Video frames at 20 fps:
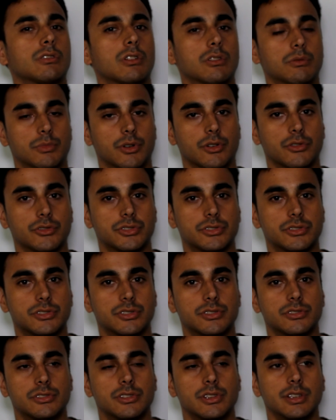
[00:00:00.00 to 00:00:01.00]

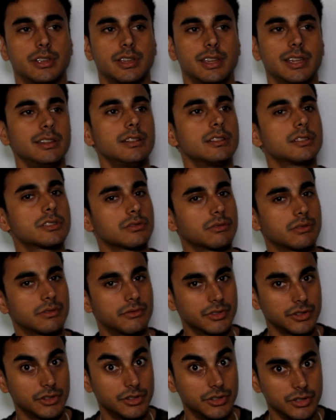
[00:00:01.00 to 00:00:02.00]
almost, in a sort
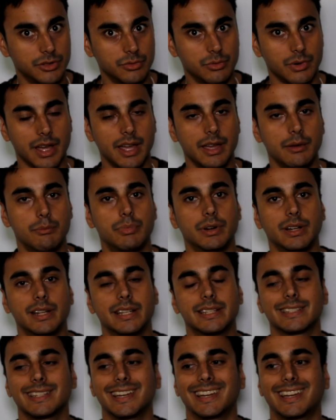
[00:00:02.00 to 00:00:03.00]
of a good way, but
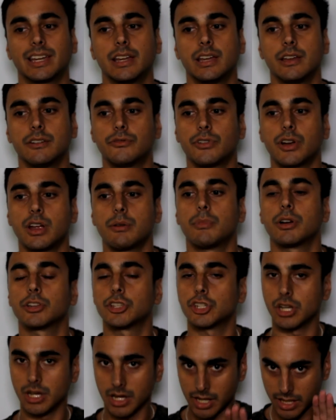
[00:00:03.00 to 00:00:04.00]
it's like very
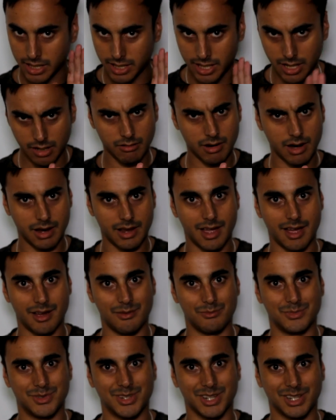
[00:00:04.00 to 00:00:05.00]
much, here I
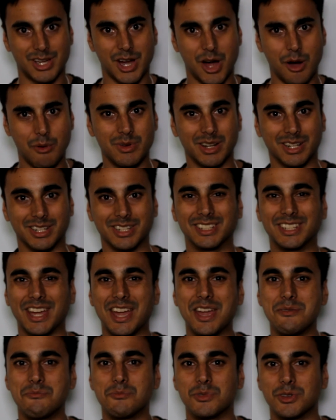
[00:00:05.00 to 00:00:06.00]
am to come and
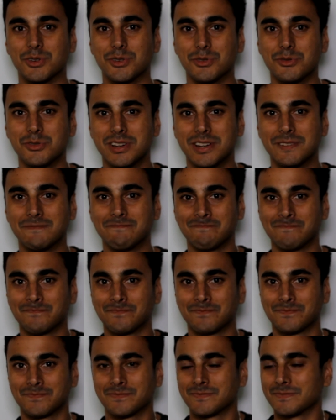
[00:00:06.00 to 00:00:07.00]
game you.
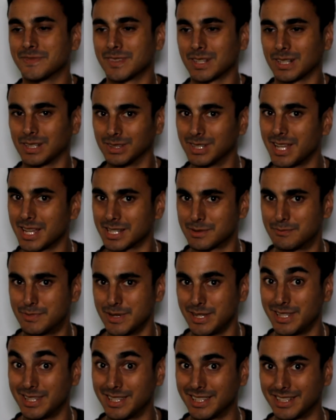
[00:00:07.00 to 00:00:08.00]
Let's
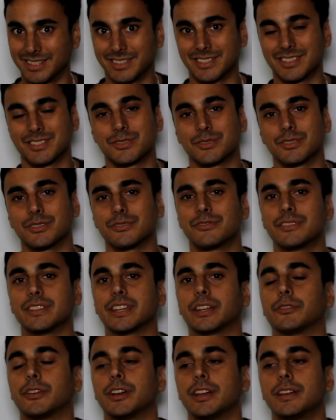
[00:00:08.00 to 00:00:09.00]
begin, sort of
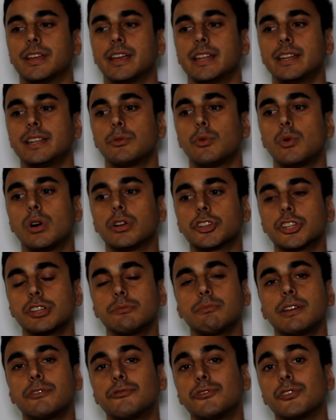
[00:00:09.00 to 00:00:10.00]
thing, right? And while she
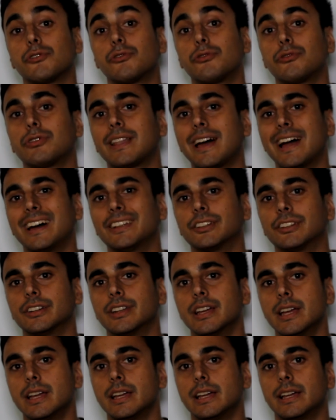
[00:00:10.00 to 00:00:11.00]
may feel
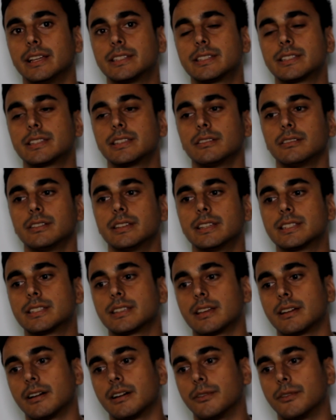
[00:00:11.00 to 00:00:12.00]
flattered, it still is
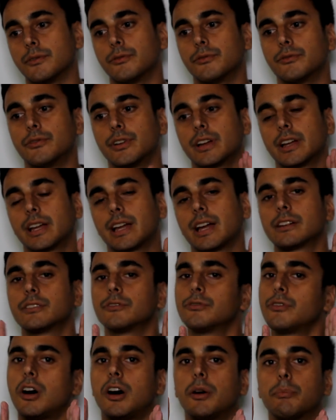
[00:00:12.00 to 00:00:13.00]
very kind
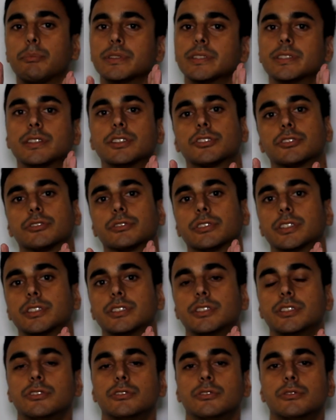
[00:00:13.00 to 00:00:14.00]
of oppositional.
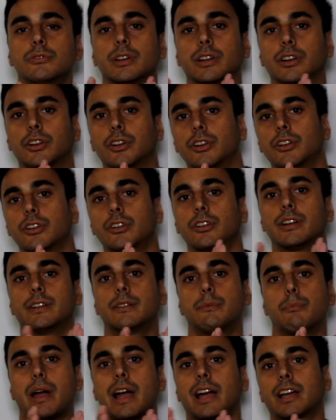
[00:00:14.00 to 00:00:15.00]
It's you and her
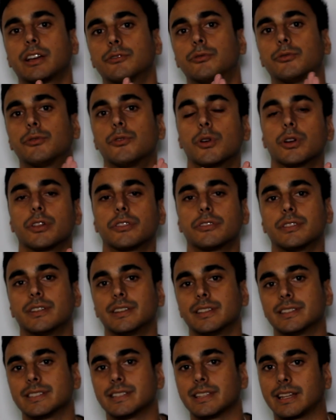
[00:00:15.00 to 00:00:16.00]
and back and forth, and
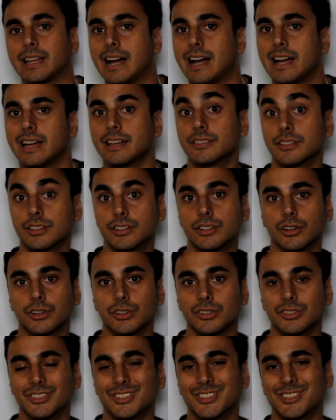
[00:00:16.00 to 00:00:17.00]
it's the guy and the
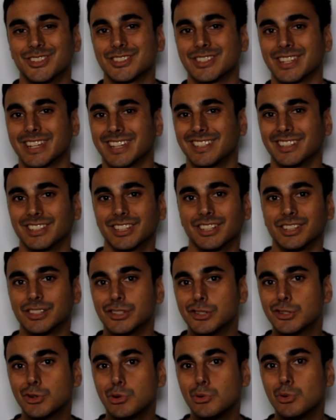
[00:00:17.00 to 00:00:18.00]
girl, and it's like a little
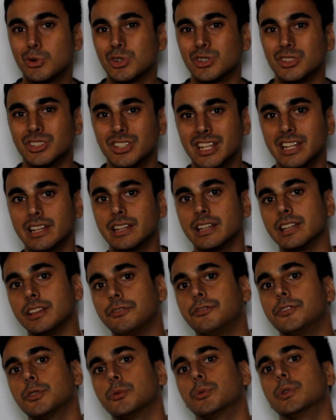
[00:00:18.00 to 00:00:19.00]
duel,
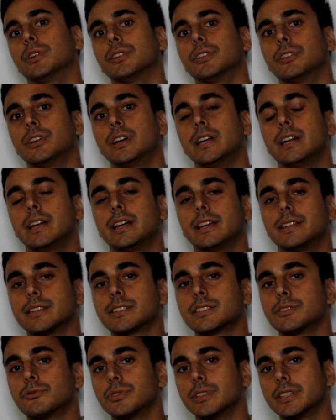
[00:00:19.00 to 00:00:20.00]
if you will. It
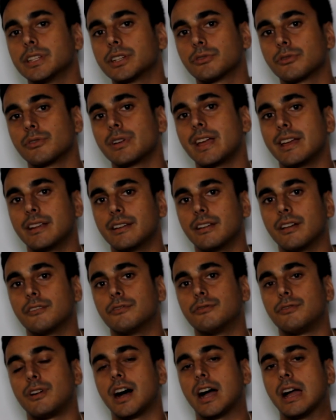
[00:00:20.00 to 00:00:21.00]
doesn't really create a
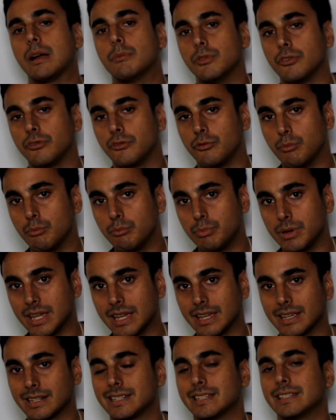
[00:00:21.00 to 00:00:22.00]
vibe of
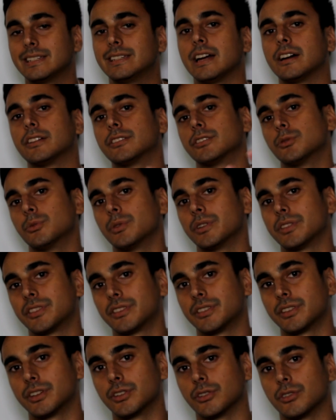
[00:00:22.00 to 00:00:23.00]
being together
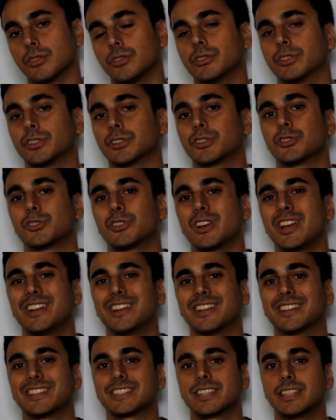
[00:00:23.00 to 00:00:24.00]
with the girl and
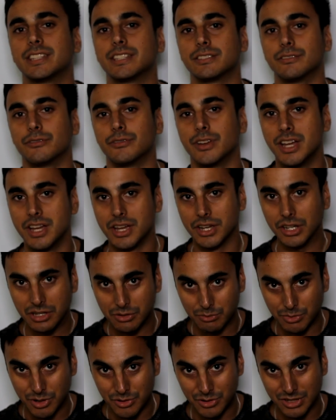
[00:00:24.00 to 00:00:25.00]
creating a sense of
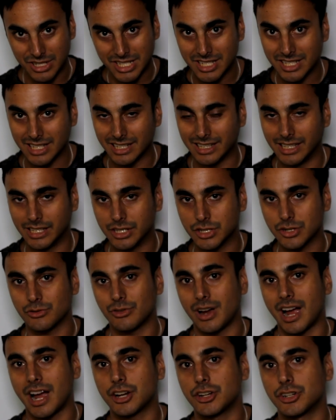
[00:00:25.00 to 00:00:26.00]
community and
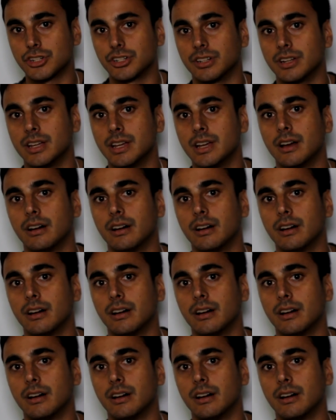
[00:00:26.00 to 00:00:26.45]
interaction,